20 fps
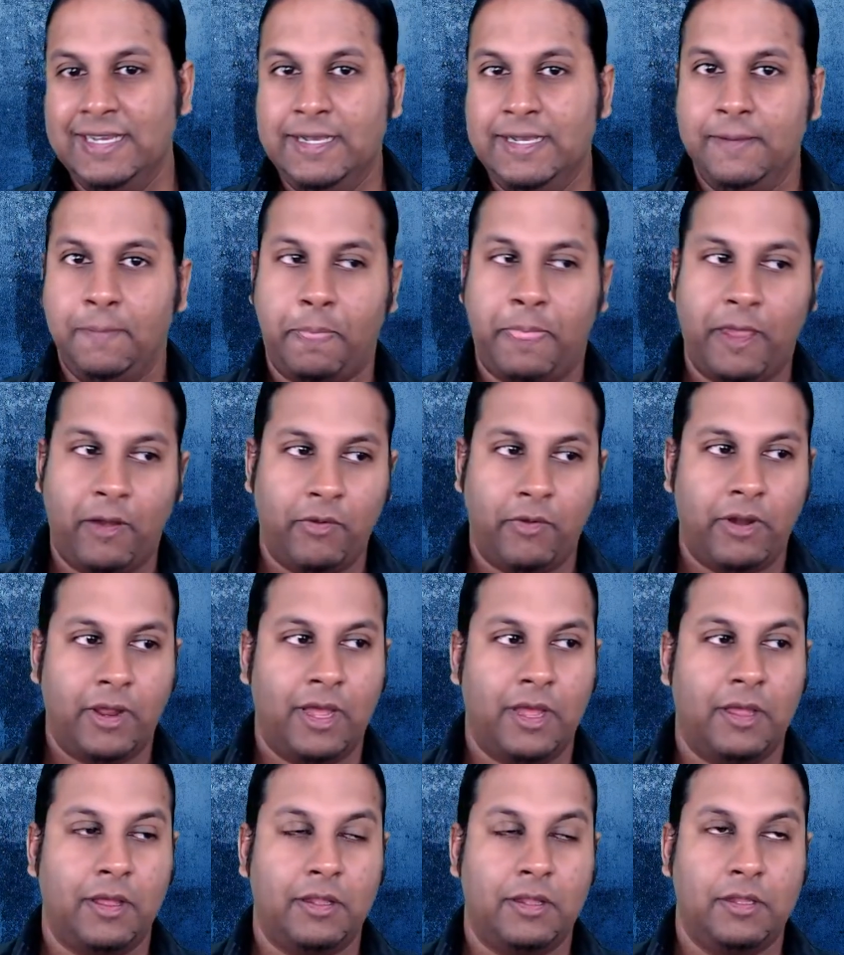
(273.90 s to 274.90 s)
There
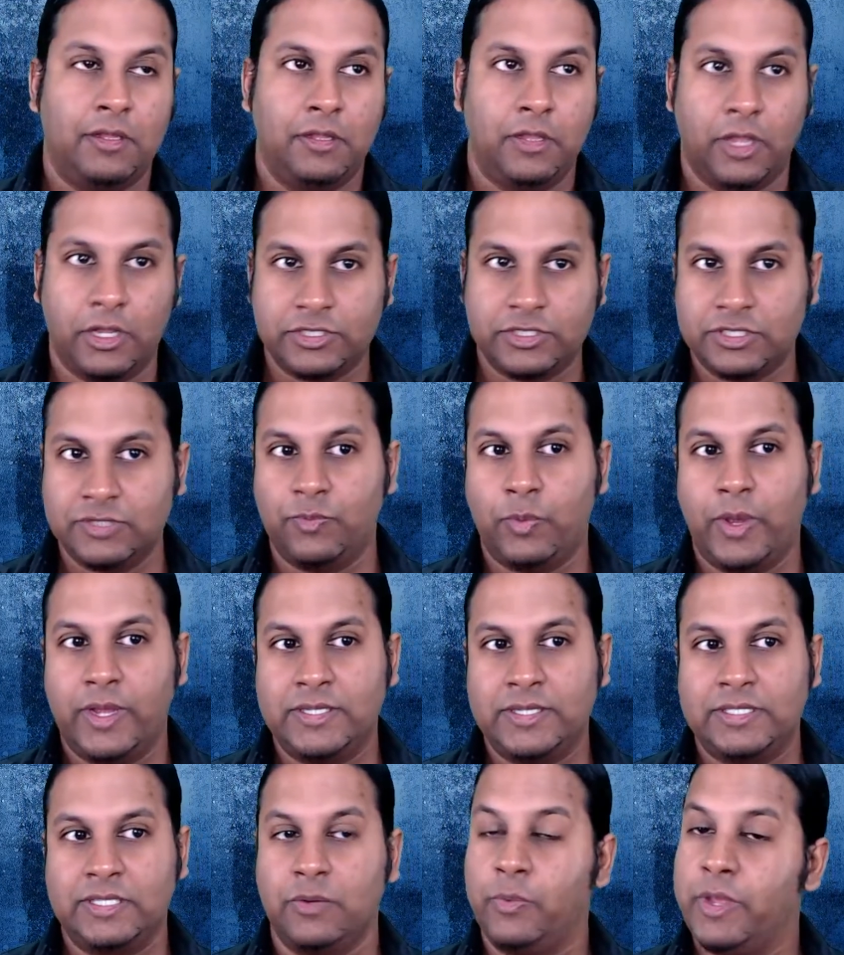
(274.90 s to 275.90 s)
are lots of
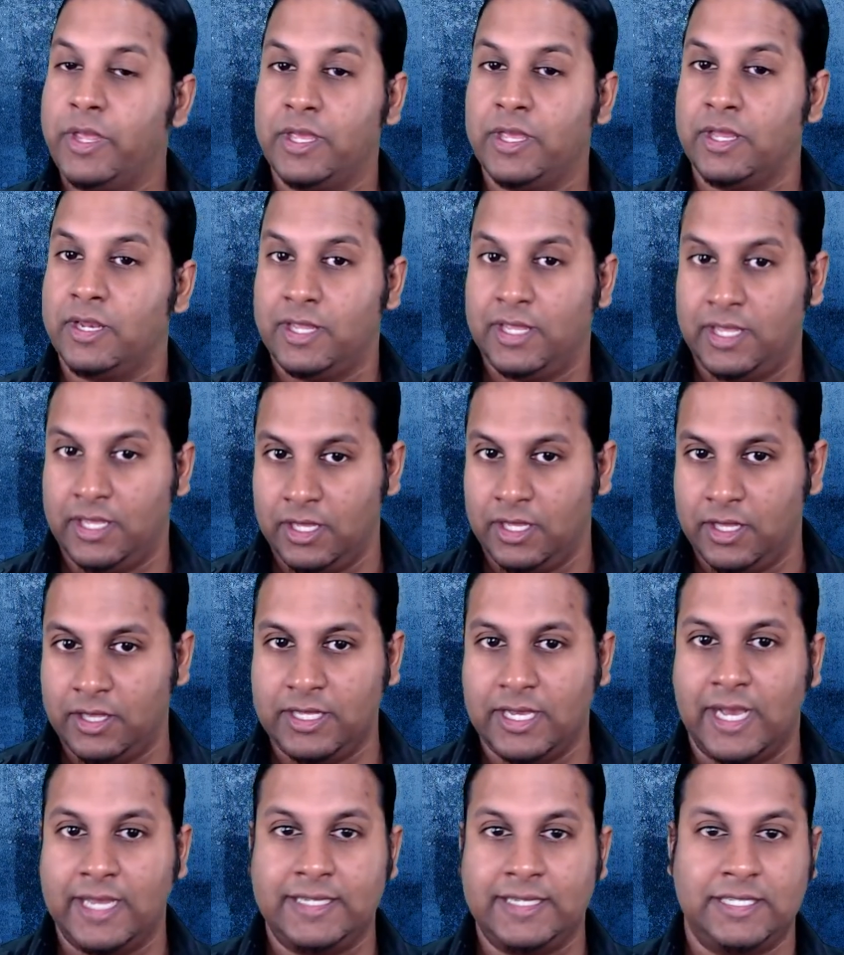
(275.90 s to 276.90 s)
ways that we can hear
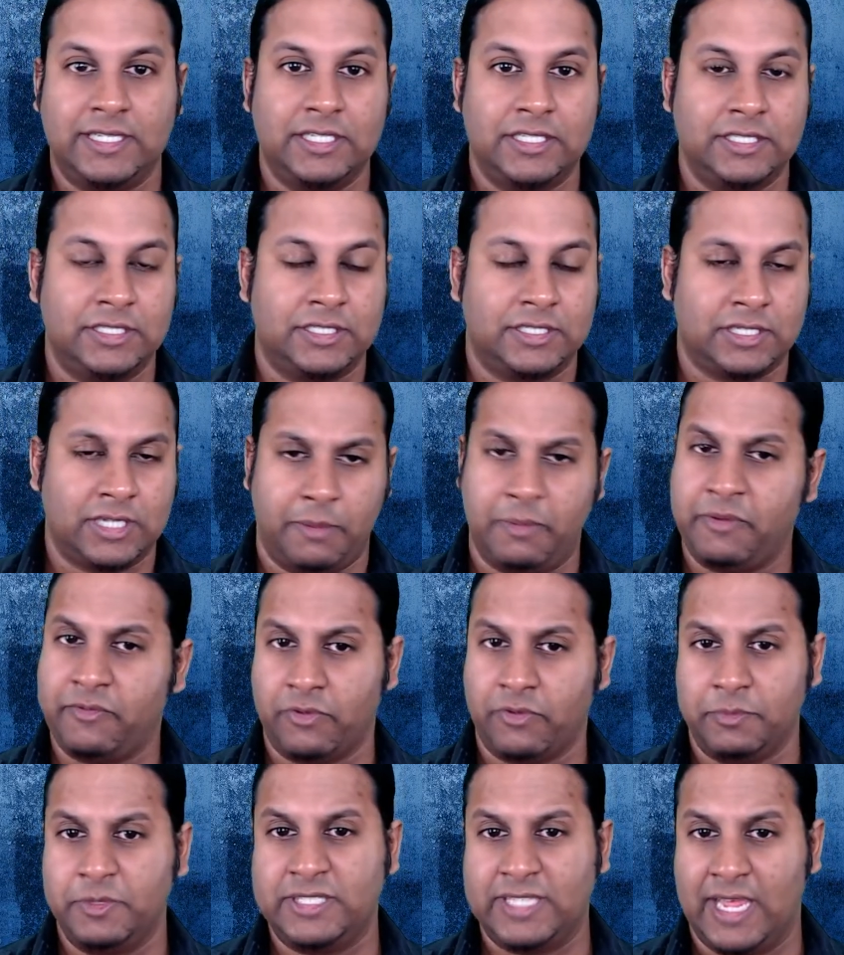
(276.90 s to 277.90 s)
the ideas coming
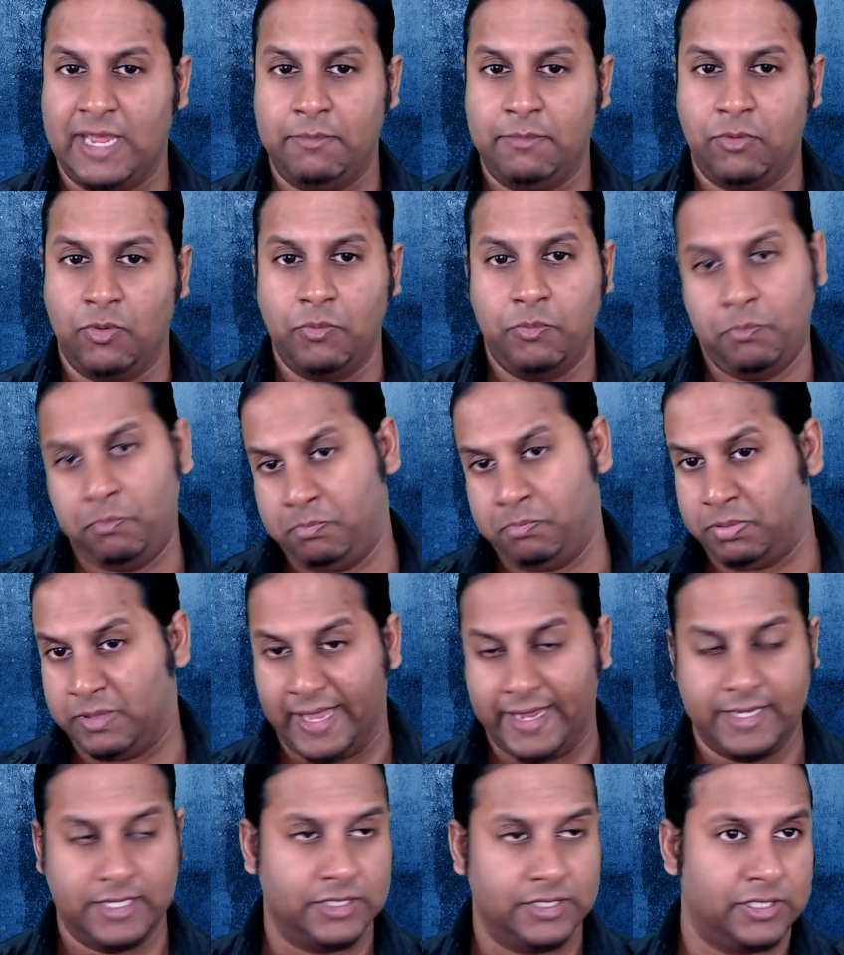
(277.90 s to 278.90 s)
from the table.
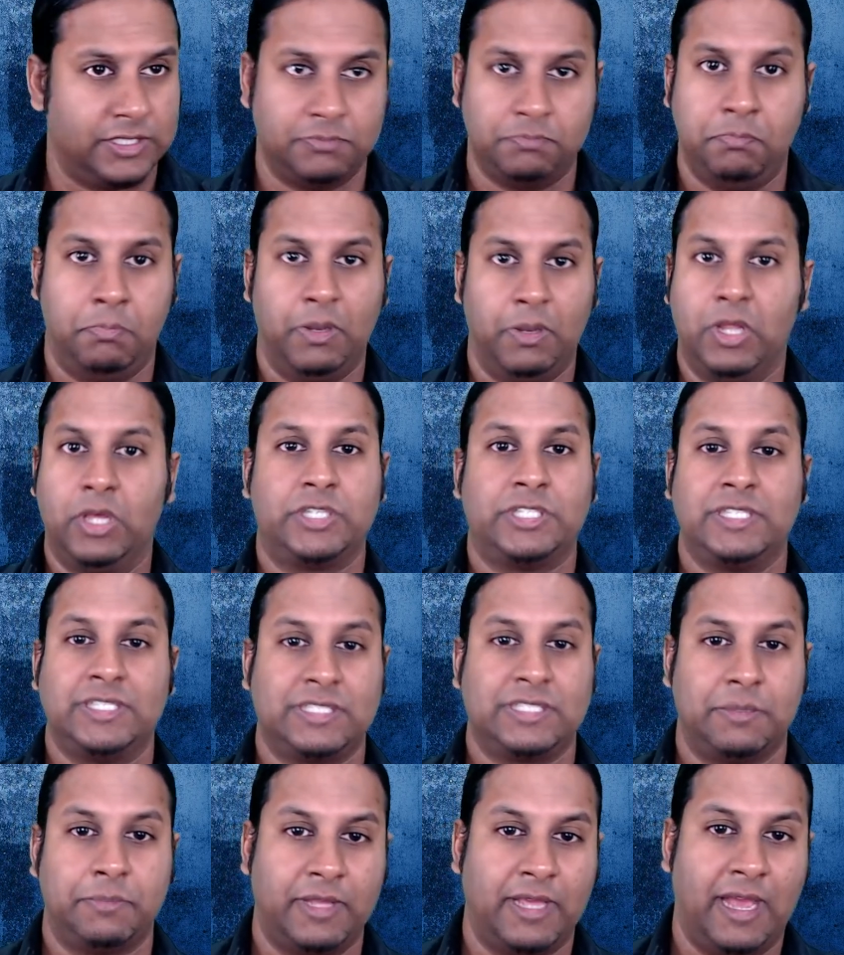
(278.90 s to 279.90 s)
Players blurting
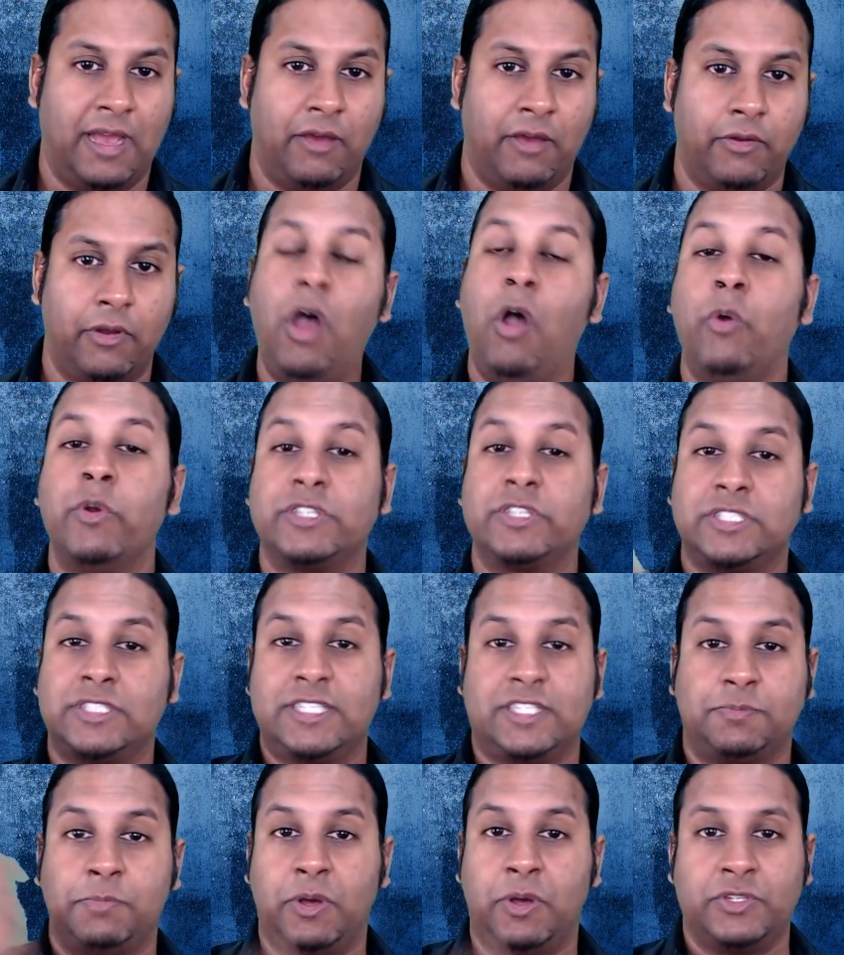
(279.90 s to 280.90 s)
something out. Oh, it's
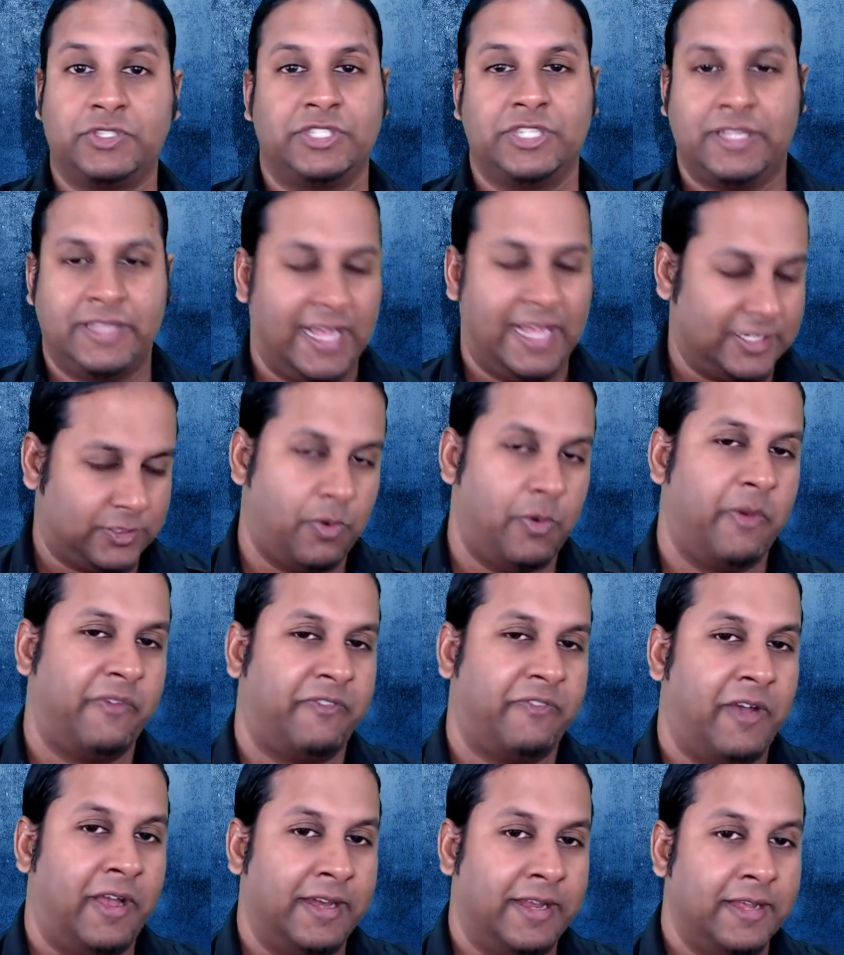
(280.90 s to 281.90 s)
this monster, that's what we're
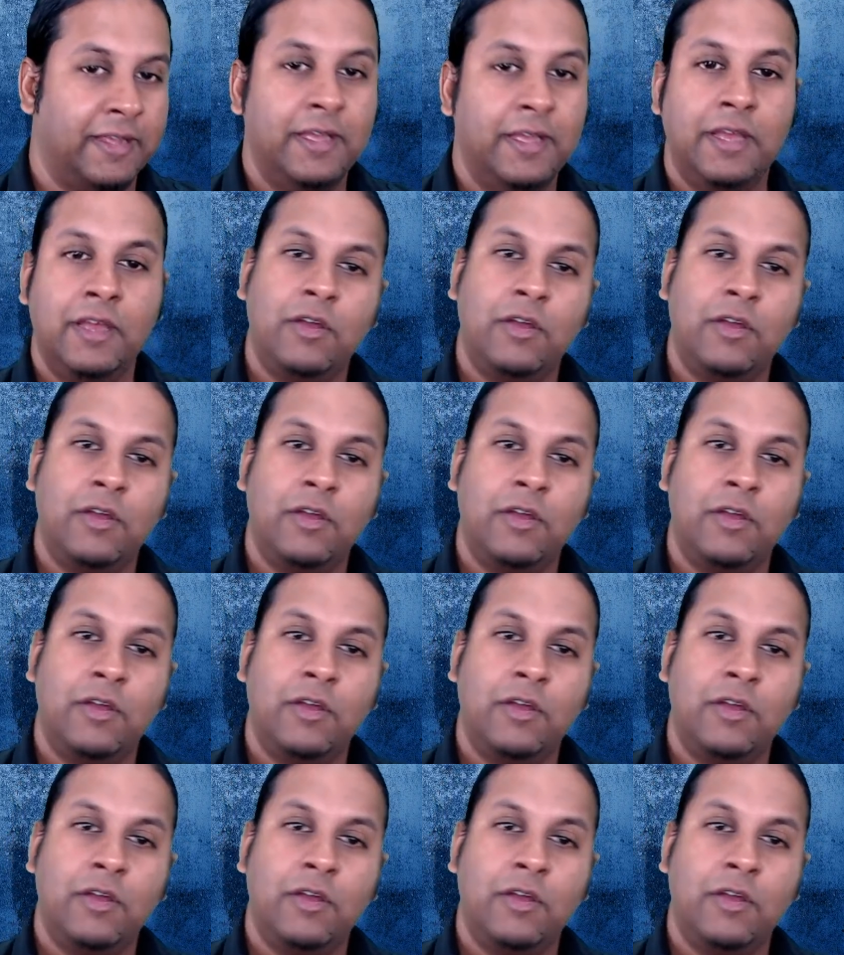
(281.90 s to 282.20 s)
fighting.